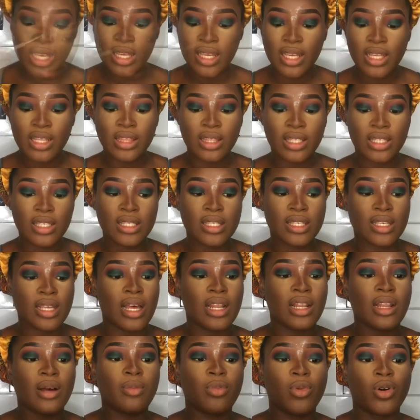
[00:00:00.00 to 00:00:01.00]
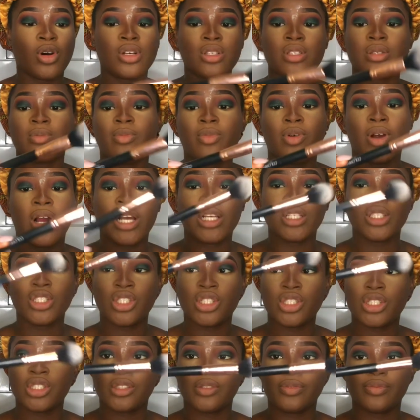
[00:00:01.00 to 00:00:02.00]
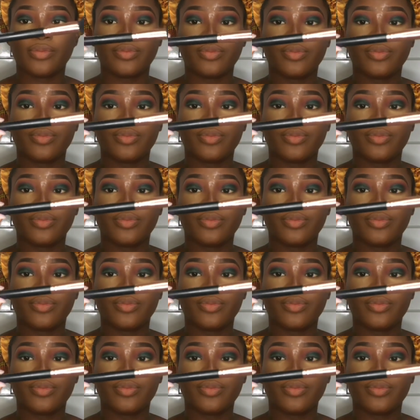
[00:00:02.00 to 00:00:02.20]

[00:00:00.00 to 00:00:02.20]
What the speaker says: Taking this color box brush